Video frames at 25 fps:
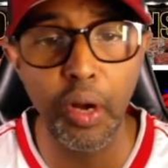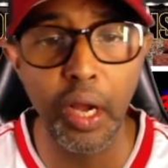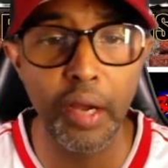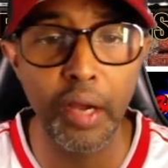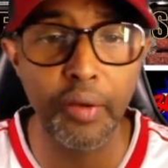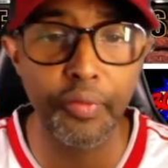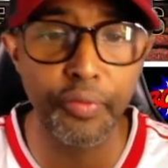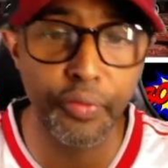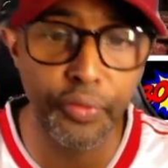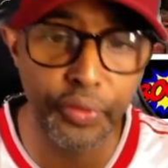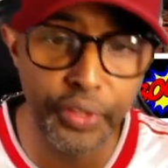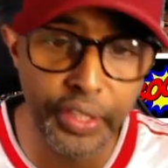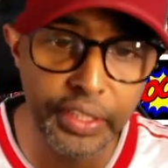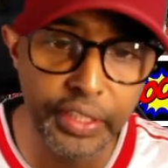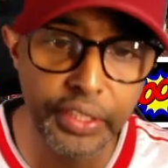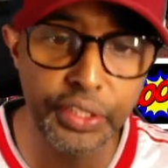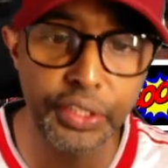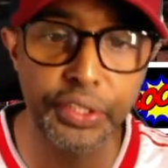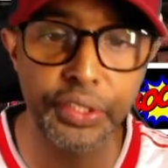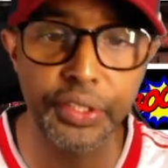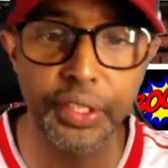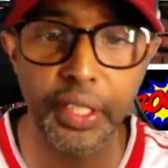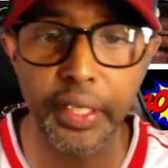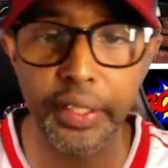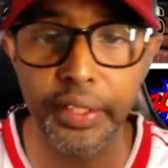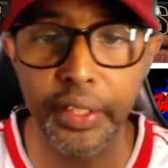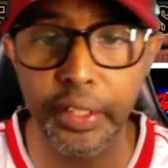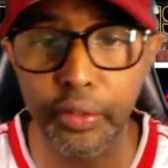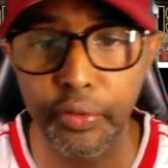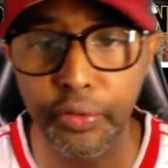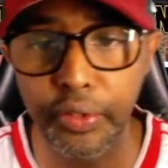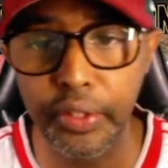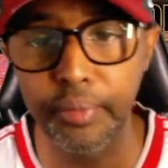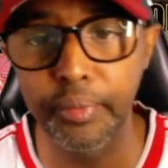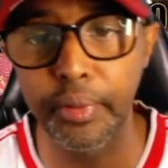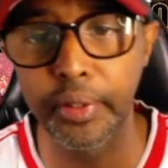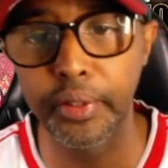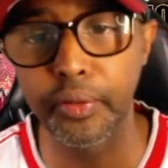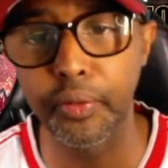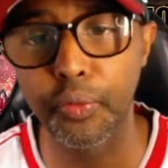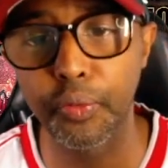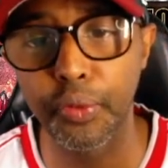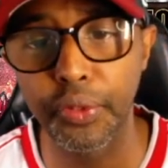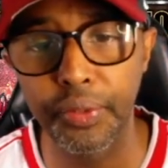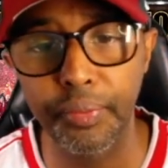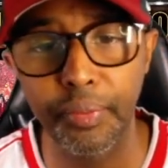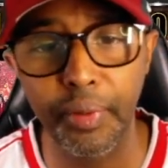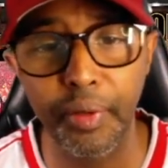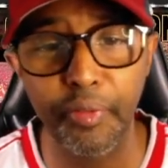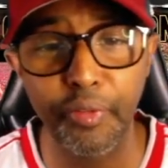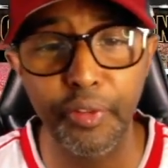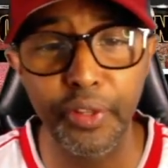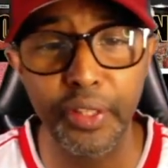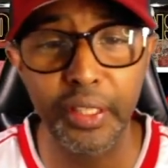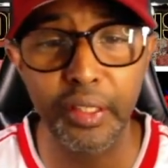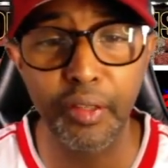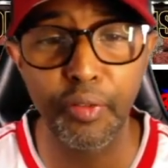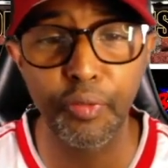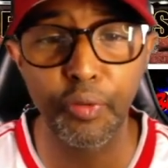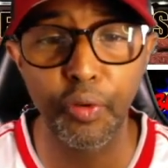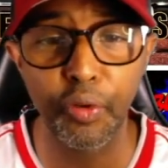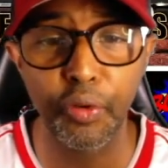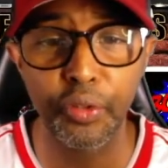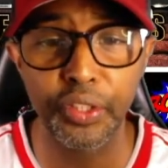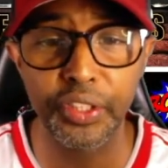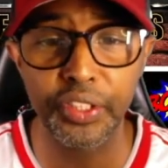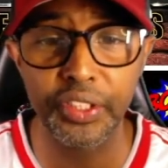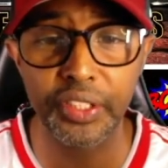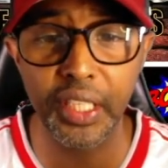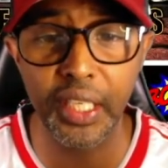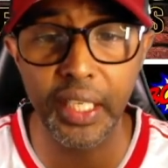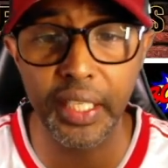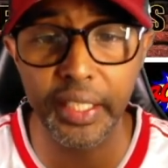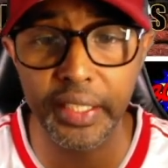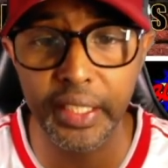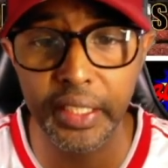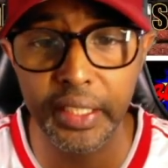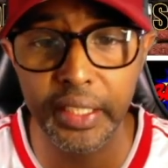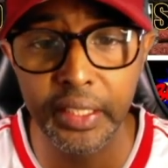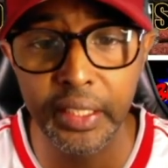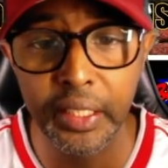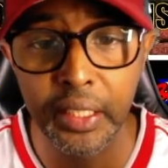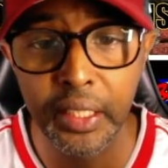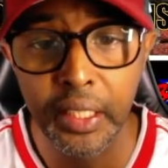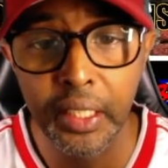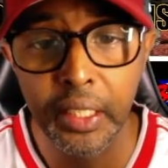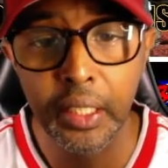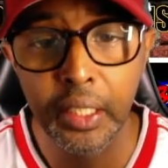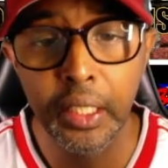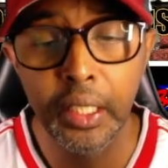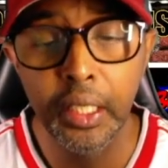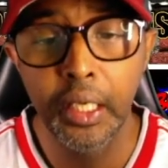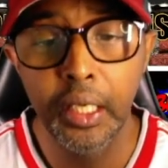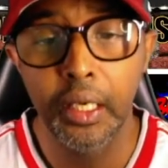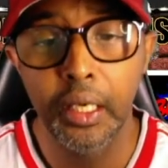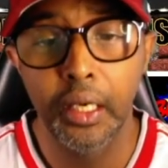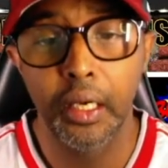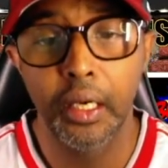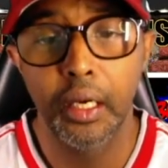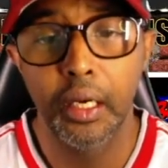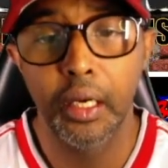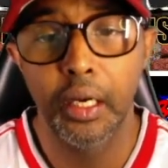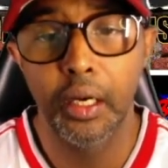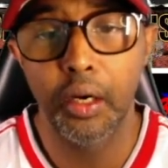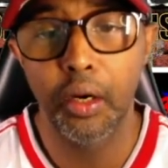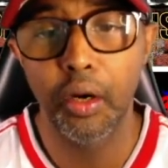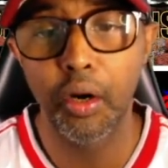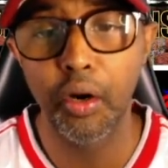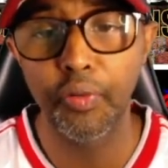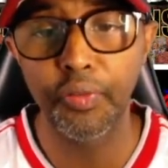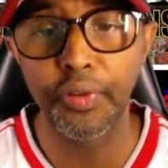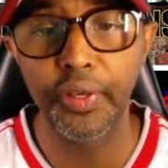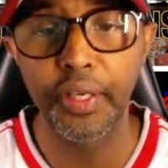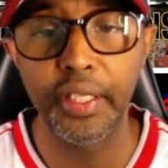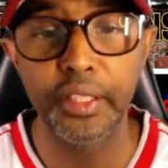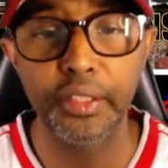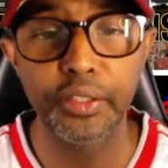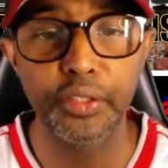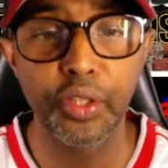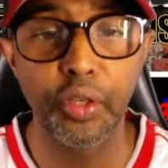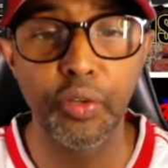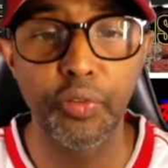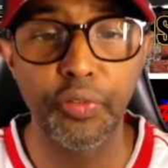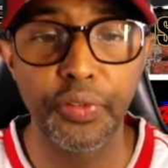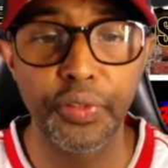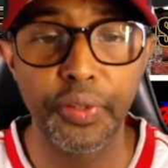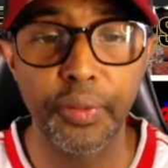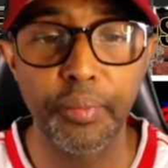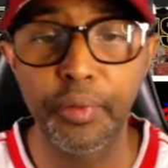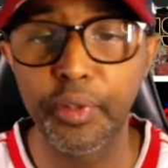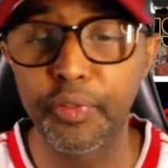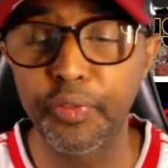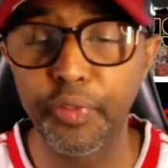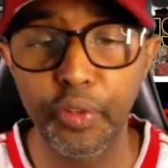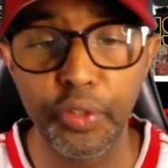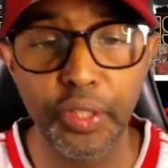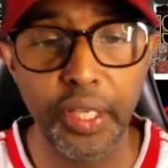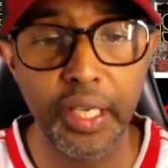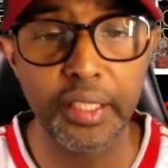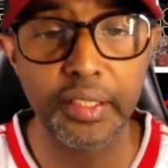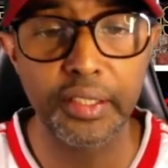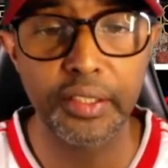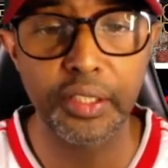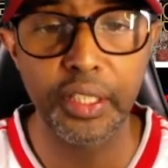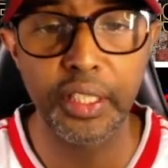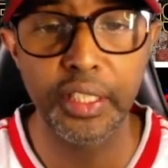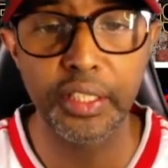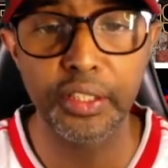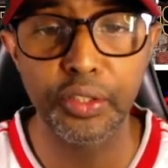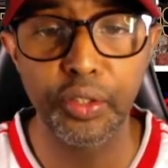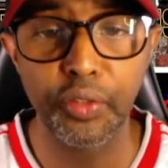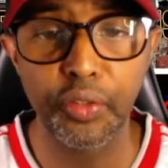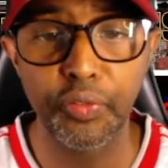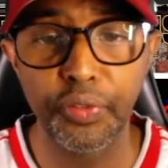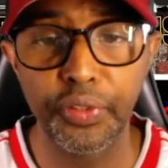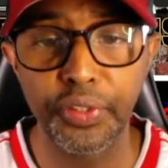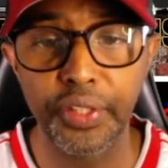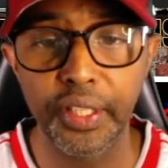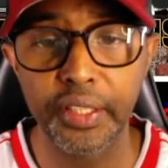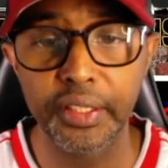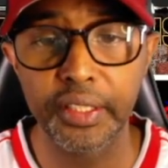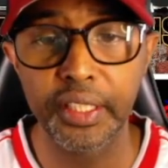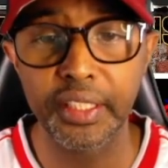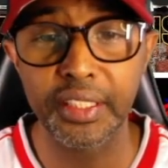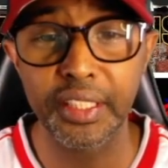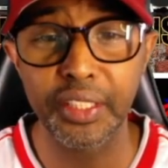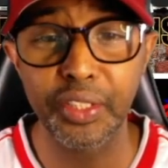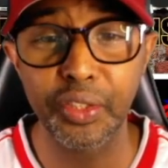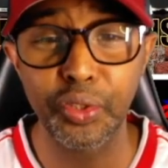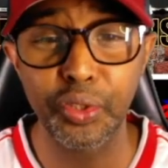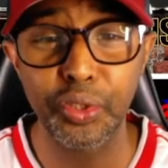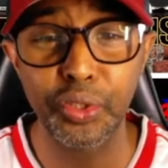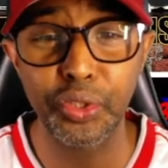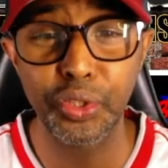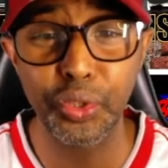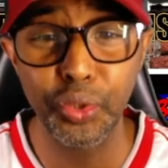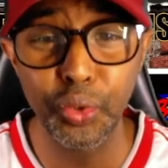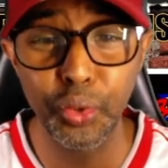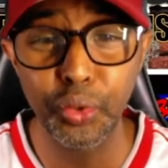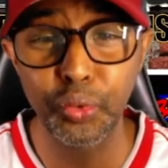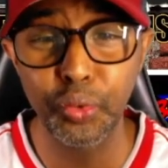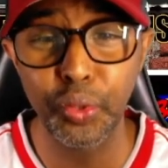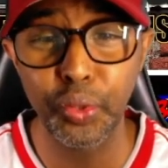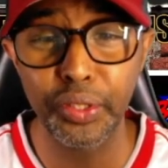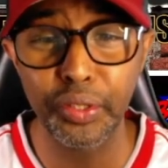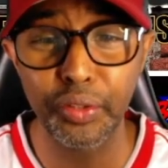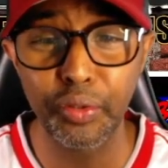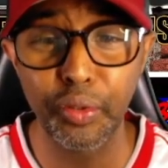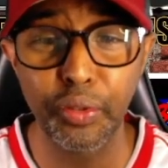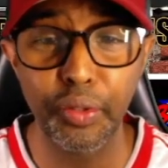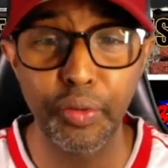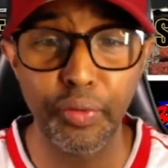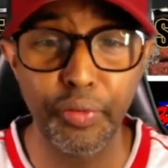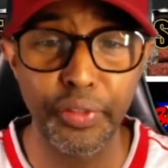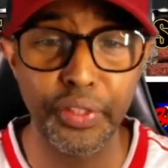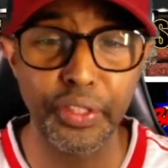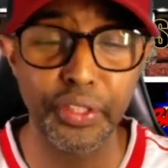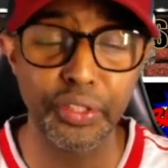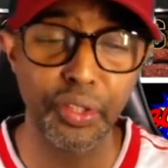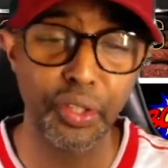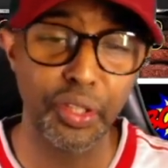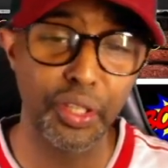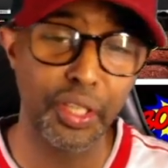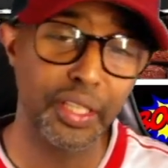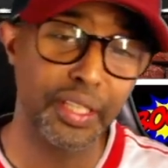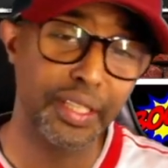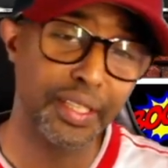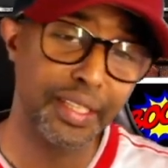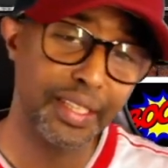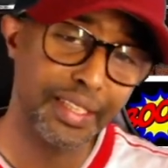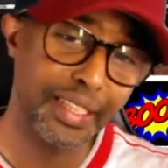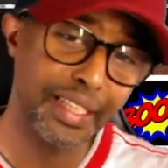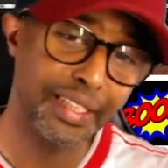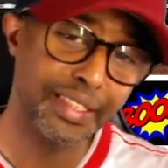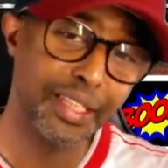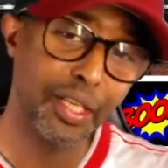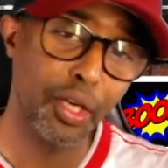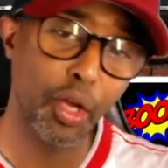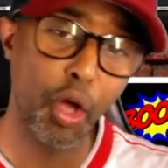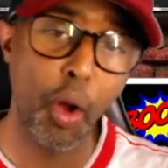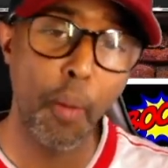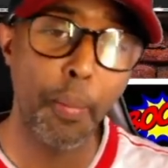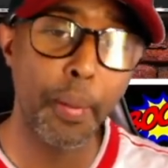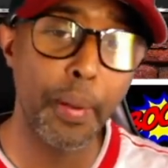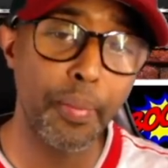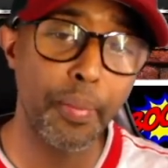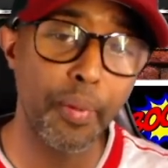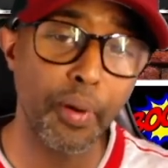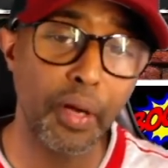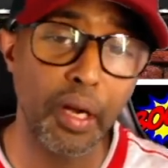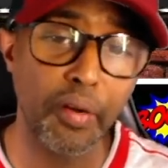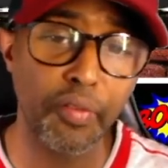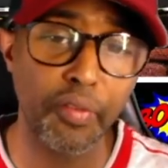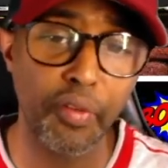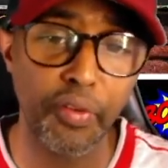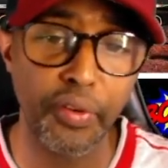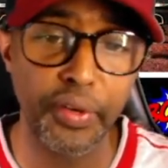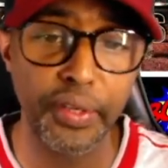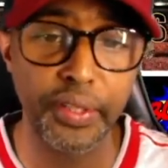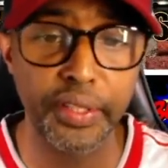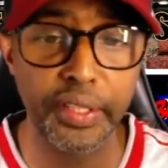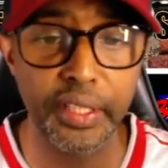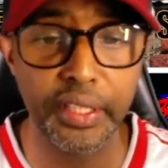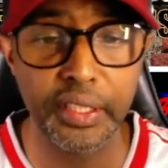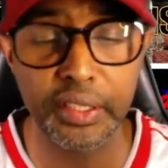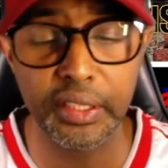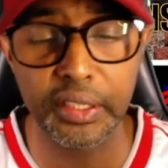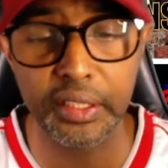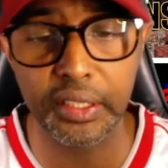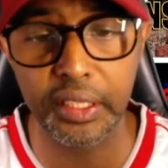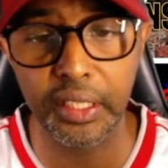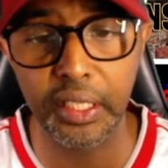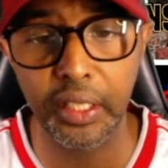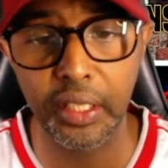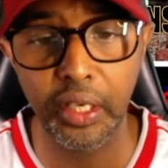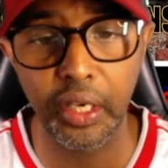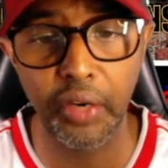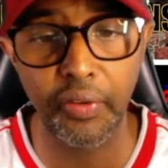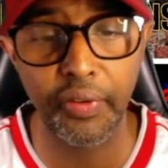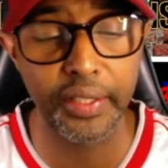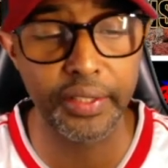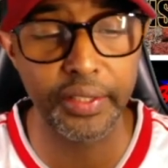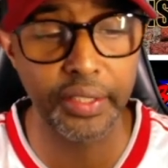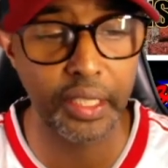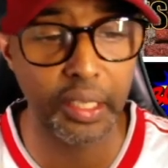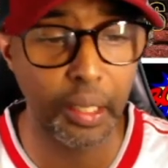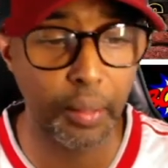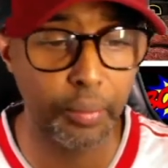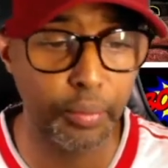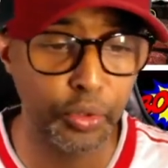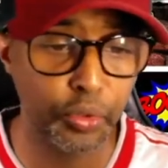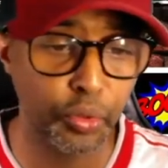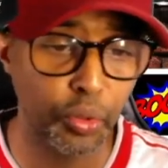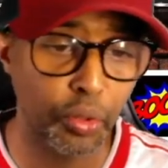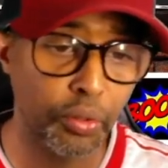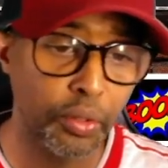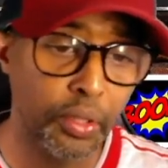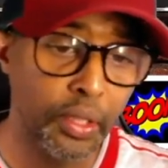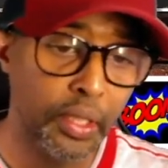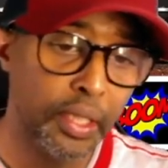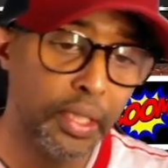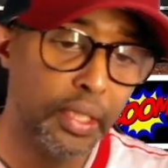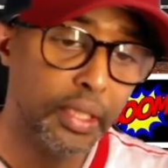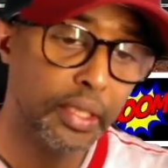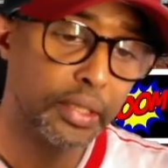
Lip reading: have reached an agreement with Benfica for the signing of midfielder Enzo Fernandez in June 2023. So there's a lot of people covering this around the club as well.